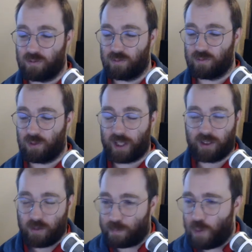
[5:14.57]
like
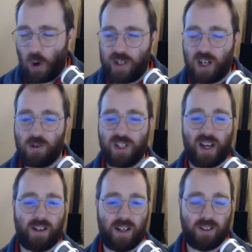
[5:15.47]
the point I was
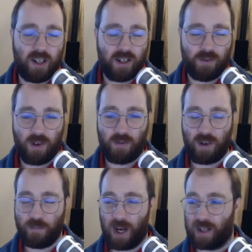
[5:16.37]
at the end of
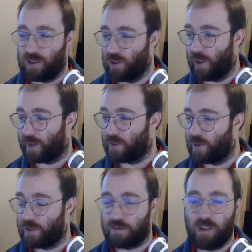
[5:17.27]
November, like
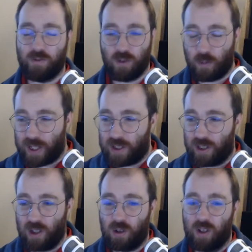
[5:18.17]
3 or 4 weeks
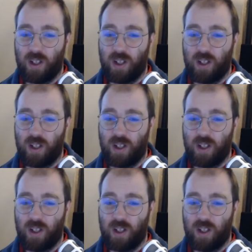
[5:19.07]
ago,